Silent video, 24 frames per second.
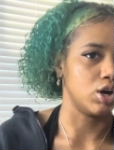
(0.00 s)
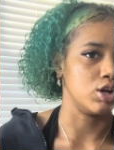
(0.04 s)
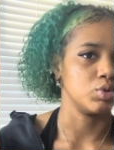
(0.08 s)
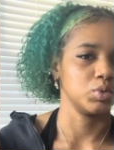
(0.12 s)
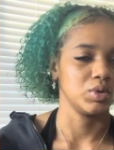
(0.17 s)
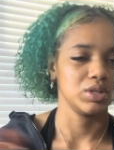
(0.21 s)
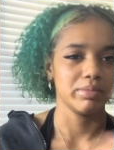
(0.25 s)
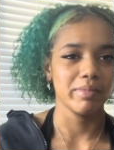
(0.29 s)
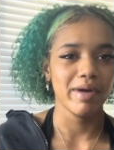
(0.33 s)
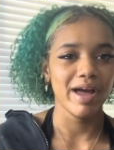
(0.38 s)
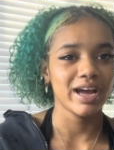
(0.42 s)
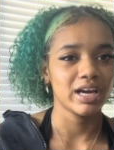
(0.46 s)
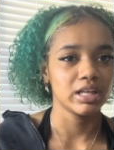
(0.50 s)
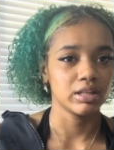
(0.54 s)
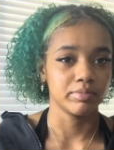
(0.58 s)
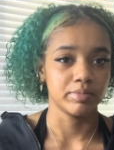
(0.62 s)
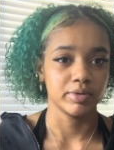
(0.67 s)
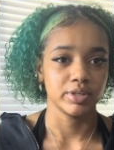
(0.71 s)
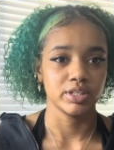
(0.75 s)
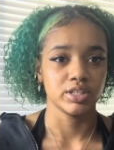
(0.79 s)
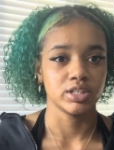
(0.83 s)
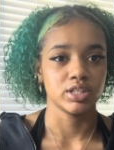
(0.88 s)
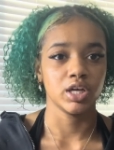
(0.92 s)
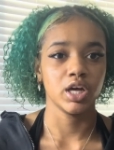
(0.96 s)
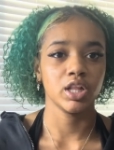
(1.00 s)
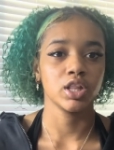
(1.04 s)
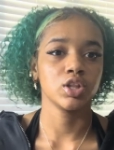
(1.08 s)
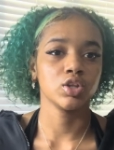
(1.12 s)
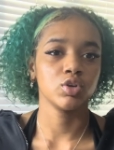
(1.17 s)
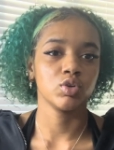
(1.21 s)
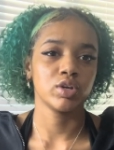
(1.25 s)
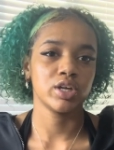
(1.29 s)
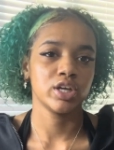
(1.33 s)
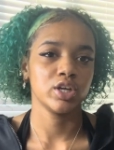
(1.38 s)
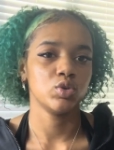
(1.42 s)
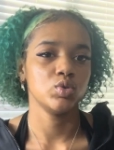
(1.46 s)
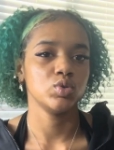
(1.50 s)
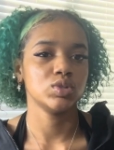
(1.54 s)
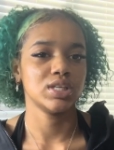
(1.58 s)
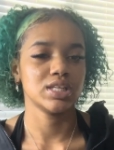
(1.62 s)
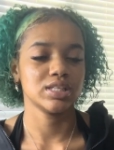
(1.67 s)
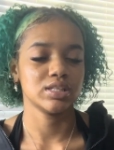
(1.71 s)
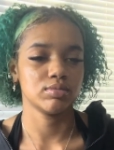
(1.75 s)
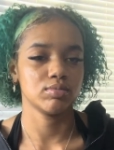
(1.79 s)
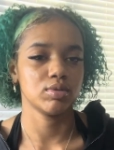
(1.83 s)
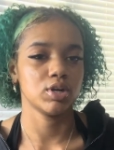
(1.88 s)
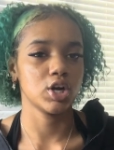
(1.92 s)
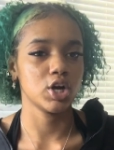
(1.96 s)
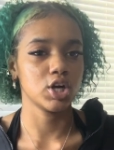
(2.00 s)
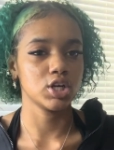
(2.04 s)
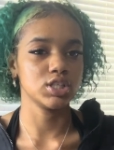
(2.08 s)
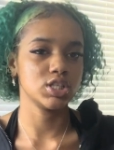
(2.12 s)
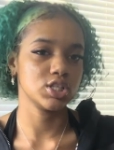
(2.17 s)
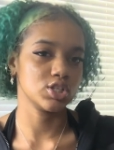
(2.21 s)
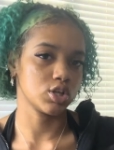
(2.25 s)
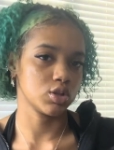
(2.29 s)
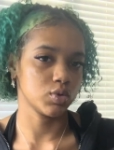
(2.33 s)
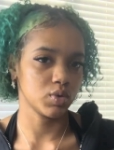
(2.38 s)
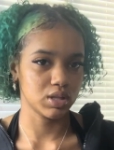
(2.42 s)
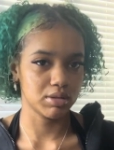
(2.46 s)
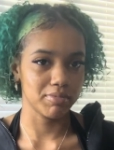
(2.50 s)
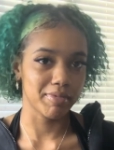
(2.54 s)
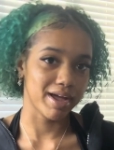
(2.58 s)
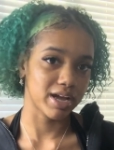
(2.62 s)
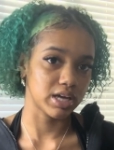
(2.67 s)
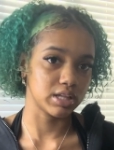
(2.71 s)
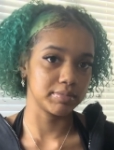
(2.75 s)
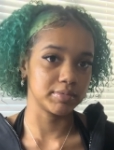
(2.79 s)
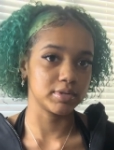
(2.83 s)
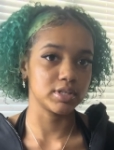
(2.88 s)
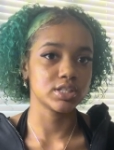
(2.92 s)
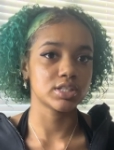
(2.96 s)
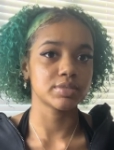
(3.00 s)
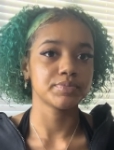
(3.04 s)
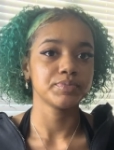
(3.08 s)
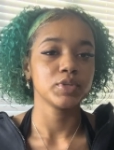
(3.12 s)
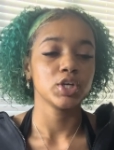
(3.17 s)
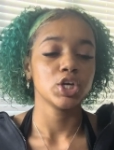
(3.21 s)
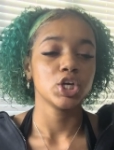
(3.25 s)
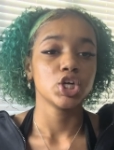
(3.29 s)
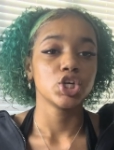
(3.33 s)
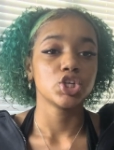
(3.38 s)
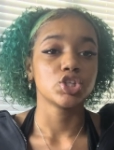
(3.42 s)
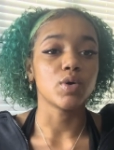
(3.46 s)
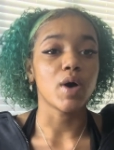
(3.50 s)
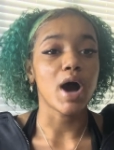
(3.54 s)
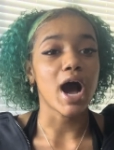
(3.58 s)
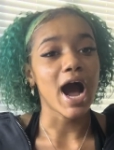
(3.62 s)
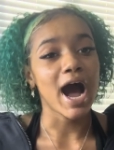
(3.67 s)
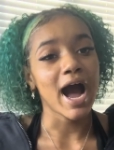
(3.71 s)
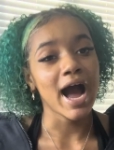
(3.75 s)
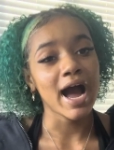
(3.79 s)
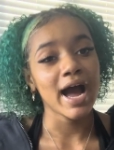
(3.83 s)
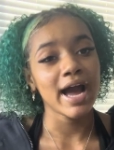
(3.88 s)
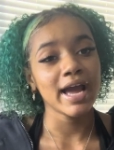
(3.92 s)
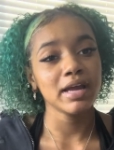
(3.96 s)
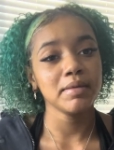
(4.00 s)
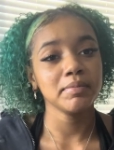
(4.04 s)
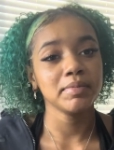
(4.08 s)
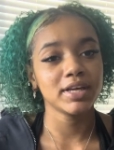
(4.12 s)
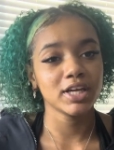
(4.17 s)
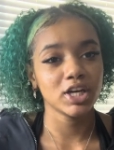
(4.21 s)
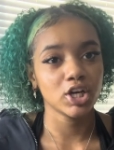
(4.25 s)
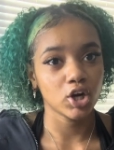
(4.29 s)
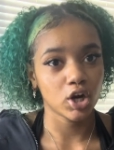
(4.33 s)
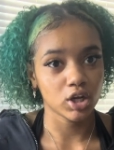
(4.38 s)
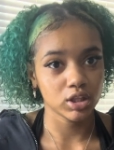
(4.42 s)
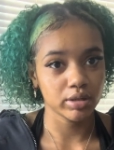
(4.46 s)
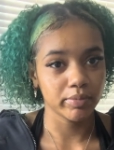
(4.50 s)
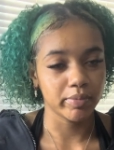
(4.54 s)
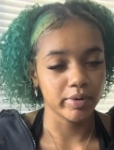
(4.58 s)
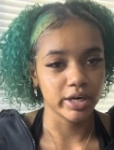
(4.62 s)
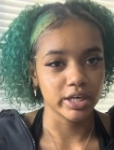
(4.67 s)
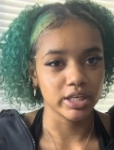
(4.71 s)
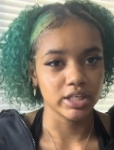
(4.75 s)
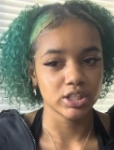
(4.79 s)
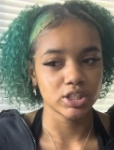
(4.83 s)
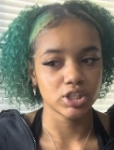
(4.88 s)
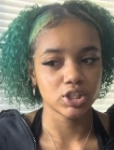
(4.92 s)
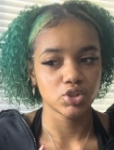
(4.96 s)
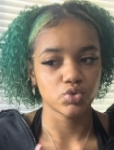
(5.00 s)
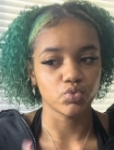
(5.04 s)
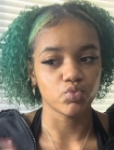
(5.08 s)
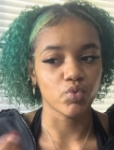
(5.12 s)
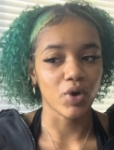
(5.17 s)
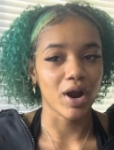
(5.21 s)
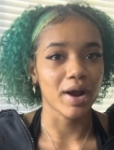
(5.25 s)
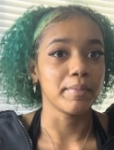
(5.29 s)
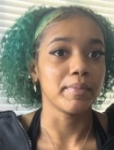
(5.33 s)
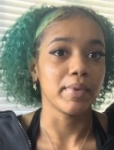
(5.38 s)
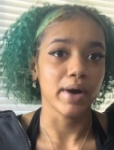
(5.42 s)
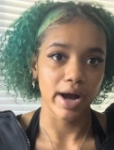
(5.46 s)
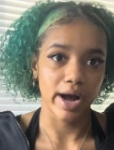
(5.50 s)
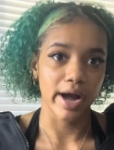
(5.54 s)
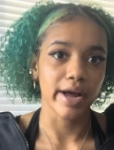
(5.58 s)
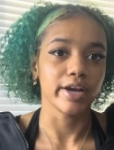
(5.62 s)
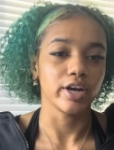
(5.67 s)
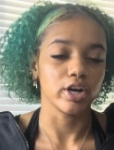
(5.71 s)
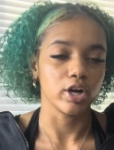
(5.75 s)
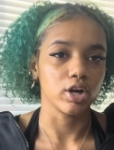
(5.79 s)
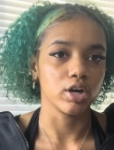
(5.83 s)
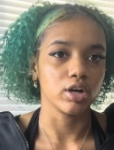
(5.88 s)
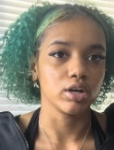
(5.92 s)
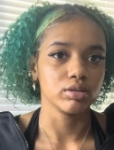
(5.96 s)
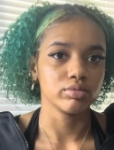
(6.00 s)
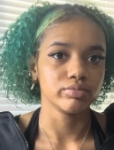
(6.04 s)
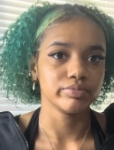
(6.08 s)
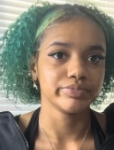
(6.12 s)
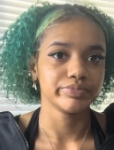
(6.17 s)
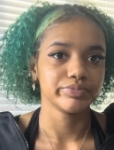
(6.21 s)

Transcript: the way in the back of the bus. The other little kid who said something to her sits all the way in the back of the bus. So I'm getting on the bus right behind her.